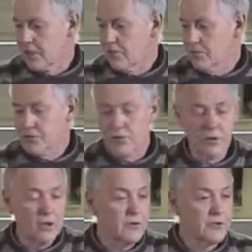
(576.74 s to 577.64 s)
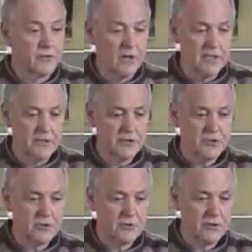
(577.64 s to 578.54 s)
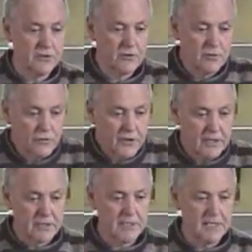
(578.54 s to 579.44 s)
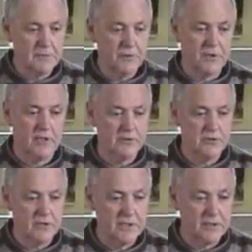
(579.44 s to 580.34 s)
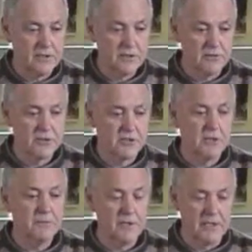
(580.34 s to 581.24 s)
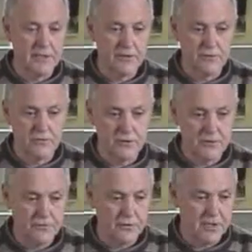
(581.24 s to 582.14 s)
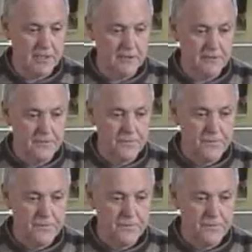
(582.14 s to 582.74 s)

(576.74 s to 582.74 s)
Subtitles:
close or lower your eyes just so that you're not looking at anybody else or anything that's going to stimulate thought if you can.